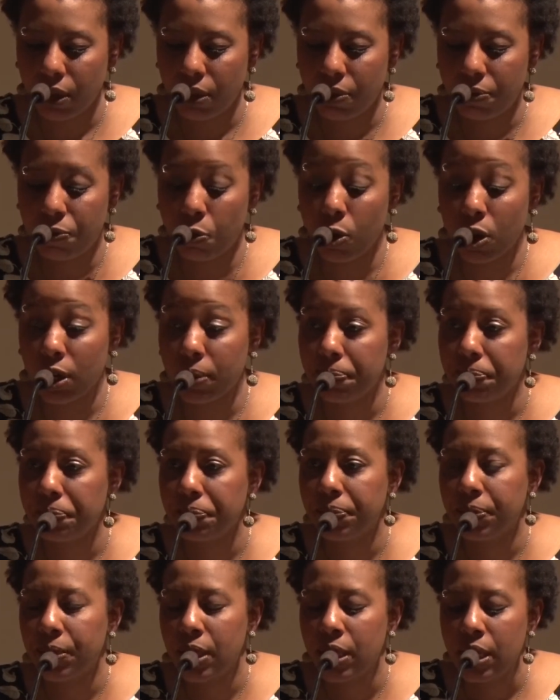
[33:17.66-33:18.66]
4.
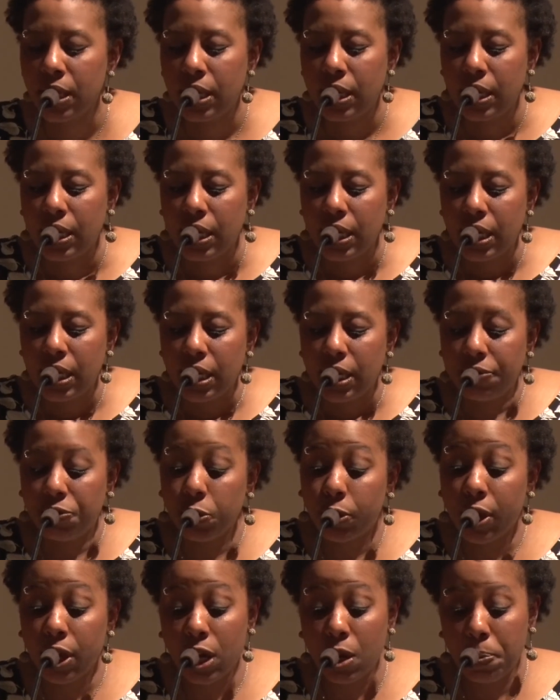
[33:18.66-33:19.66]
If you
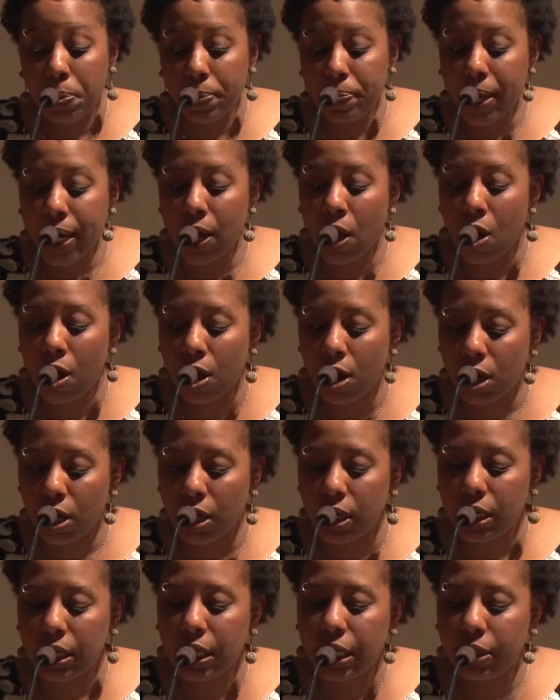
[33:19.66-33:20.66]
cut open my
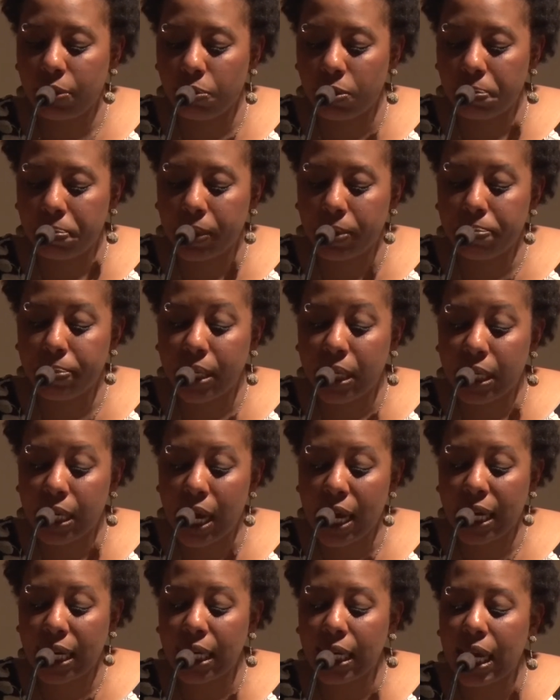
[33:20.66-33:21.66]
heart, it would be
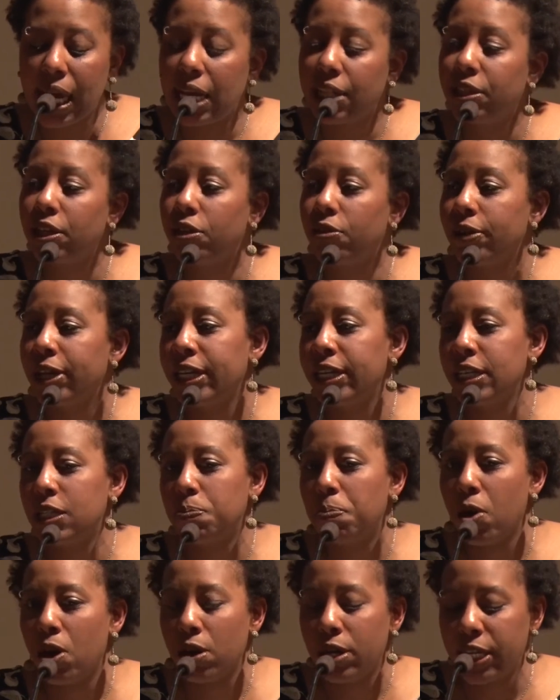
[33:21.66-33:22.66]
midnight at the
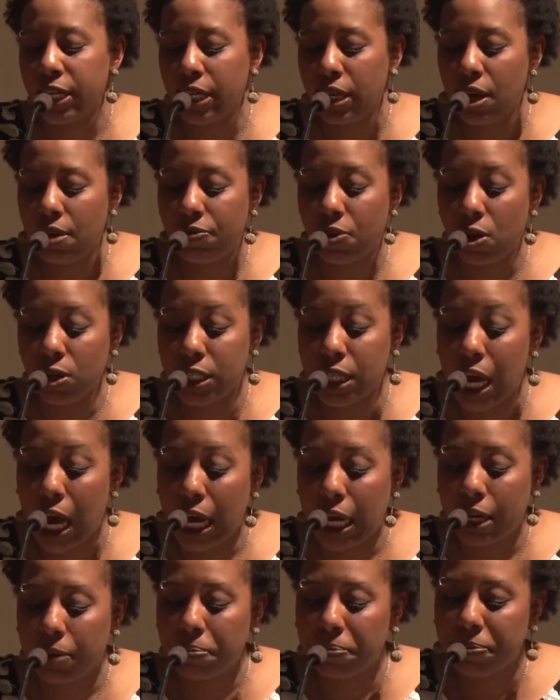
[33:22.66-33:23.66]
greatest party of all
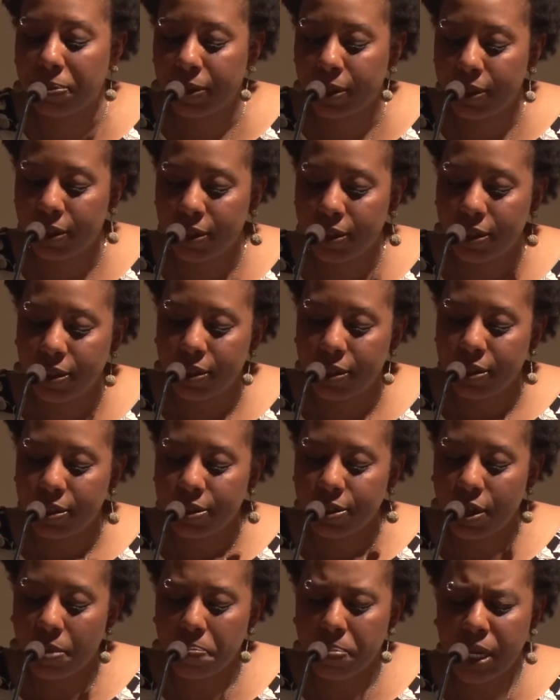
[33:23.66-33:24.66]
time.
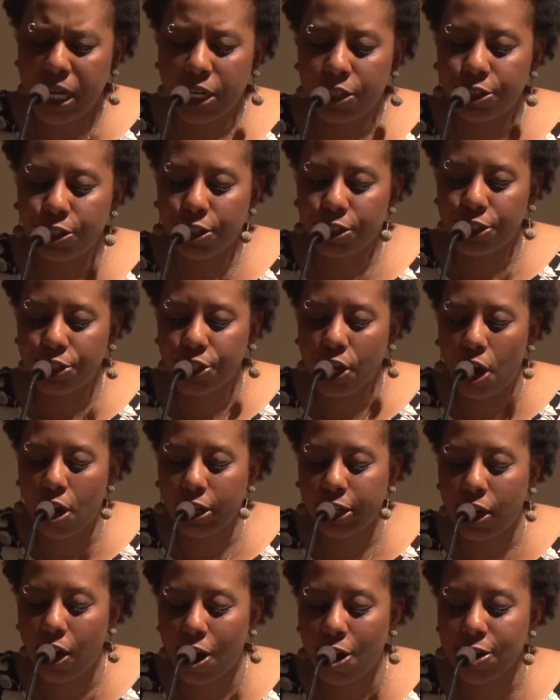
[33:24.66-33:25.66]
A miniature
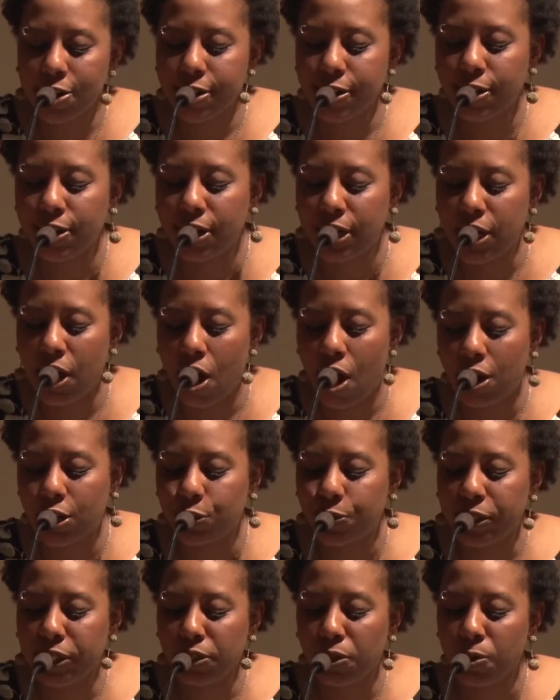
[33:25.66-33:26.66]
Sean Carter and
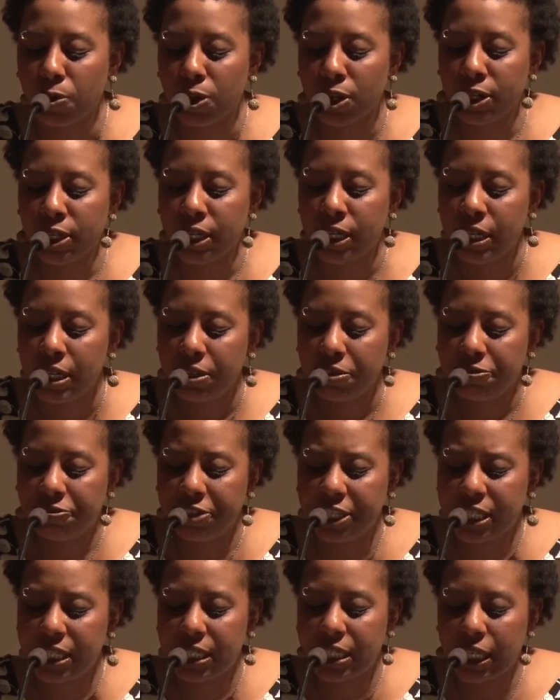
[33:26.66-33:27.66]
Audre Lorde
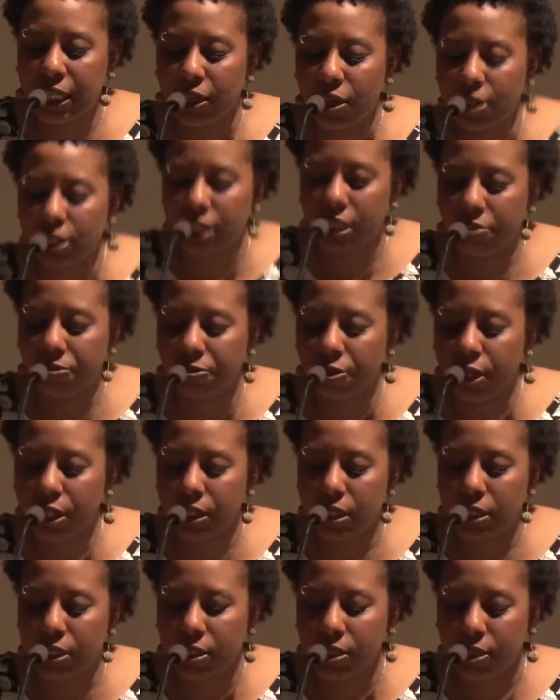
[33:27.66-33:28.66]
feasting on
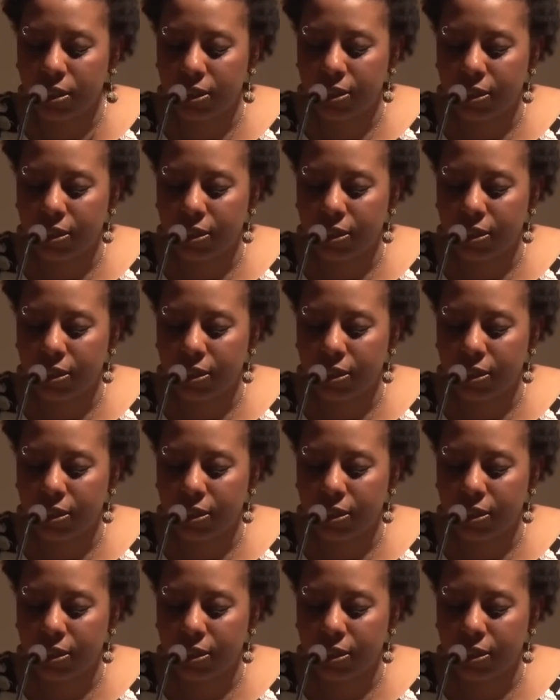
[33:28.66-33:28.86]
difference.